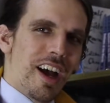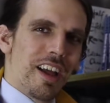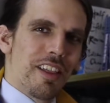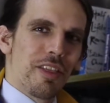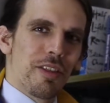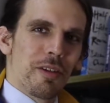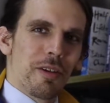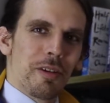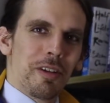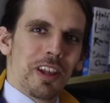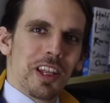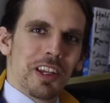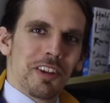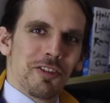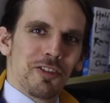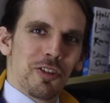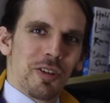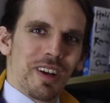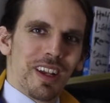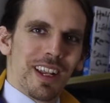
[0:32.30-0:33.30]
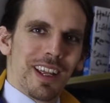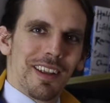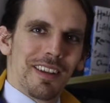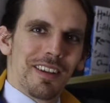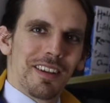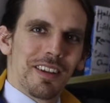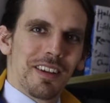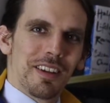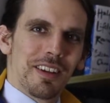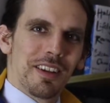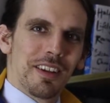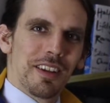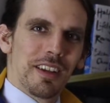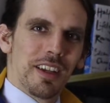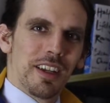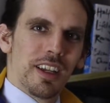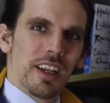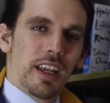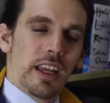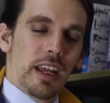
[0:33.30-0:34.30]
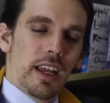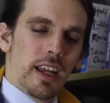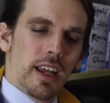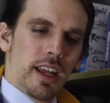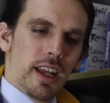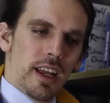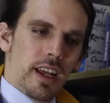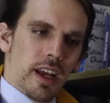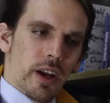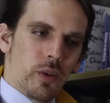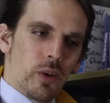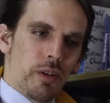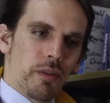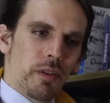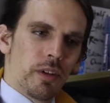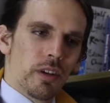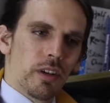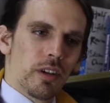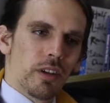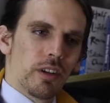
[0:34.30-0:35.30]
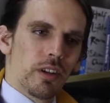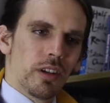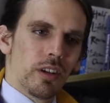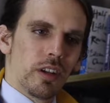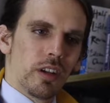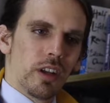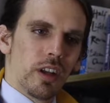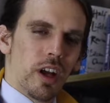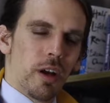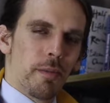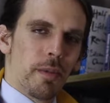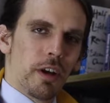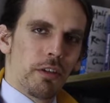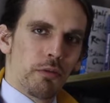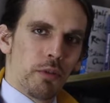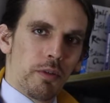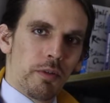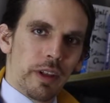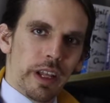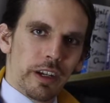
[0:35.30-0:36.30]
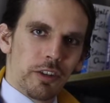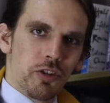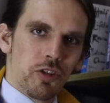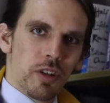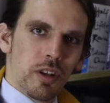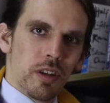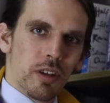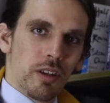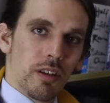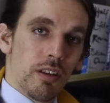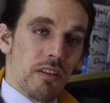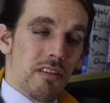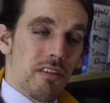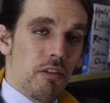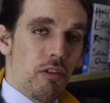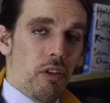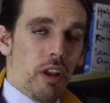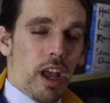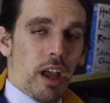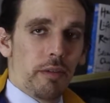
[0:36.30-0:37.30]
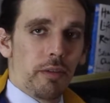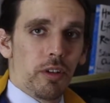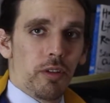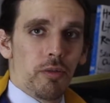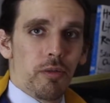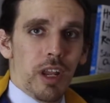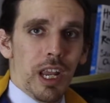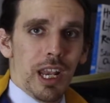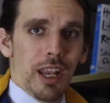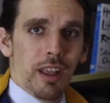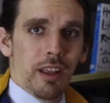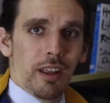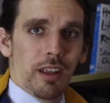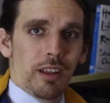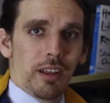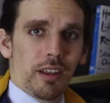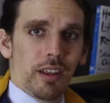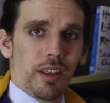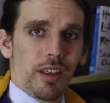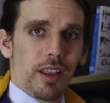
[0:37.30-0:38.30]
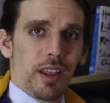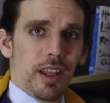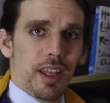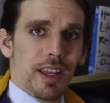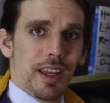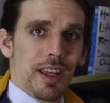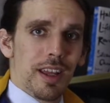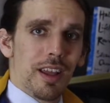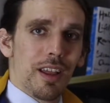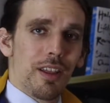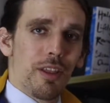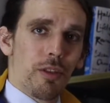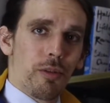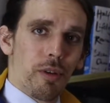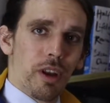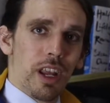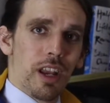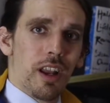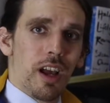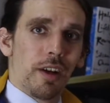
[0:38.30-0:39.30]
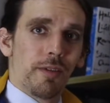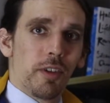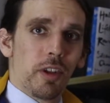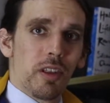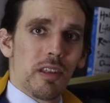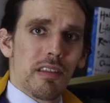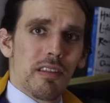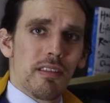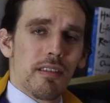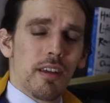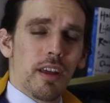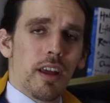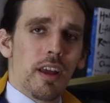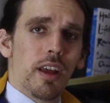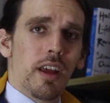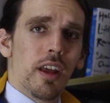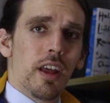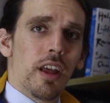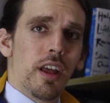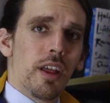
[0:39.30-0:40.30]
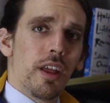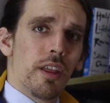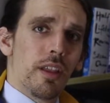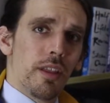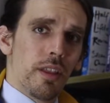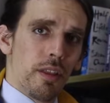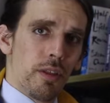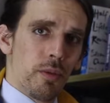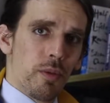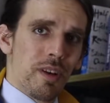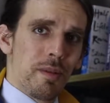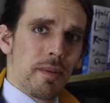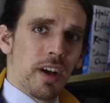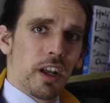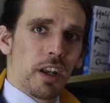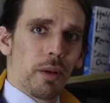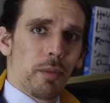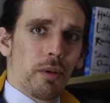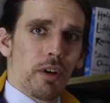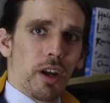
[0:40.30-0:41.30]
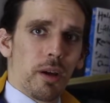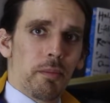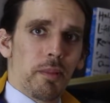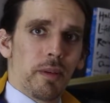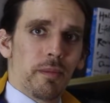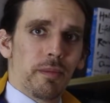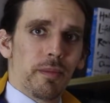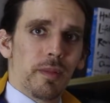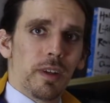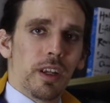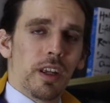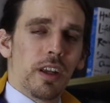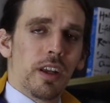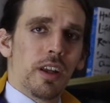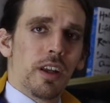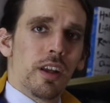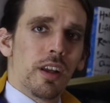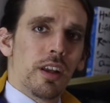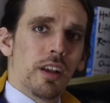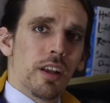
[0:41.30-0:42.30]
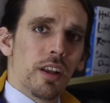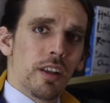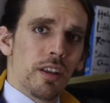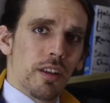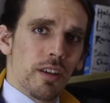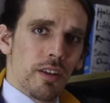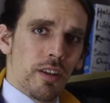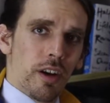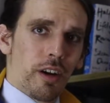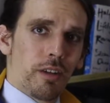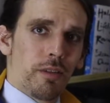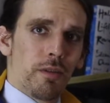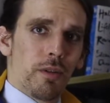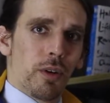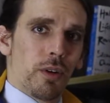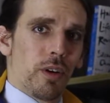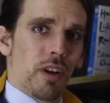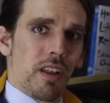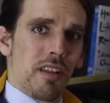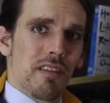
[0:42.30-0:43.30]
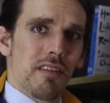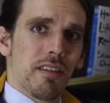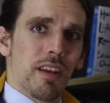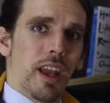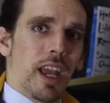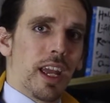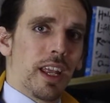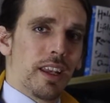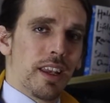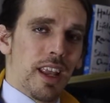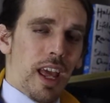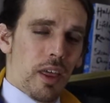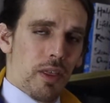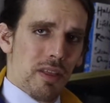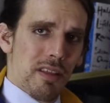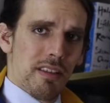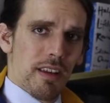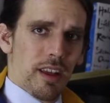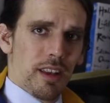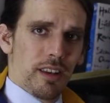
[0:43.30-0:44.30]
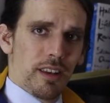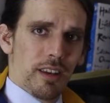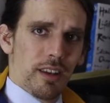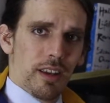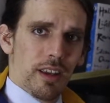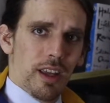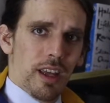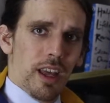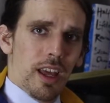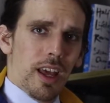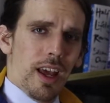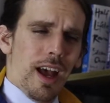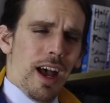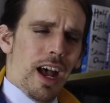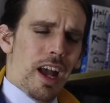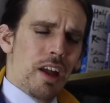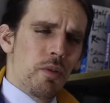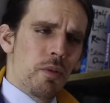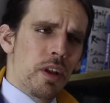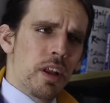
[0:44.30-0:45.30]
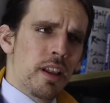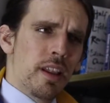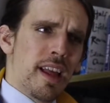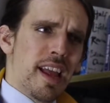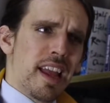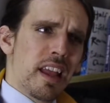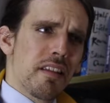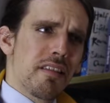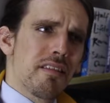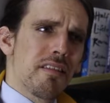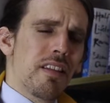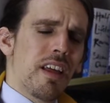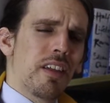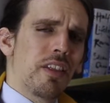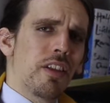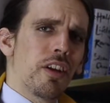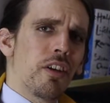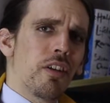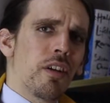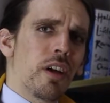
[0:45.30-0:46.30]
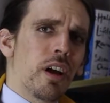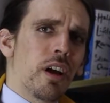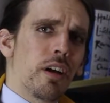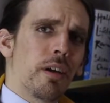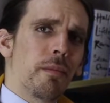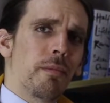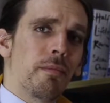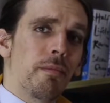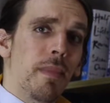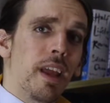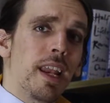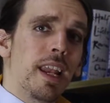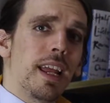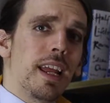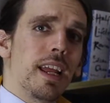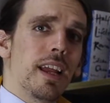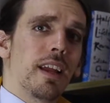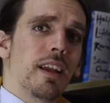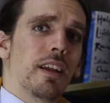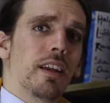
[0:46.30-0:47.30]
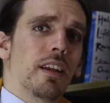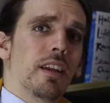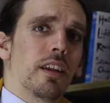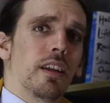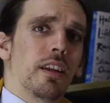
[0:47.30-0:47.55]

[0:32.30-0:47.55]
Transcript: I thoroughly enjoyed it. However, upon reflection, soon after reading the three novels, The Three-Body Problem, The Dark Forest, and Death's End, I realized that there are many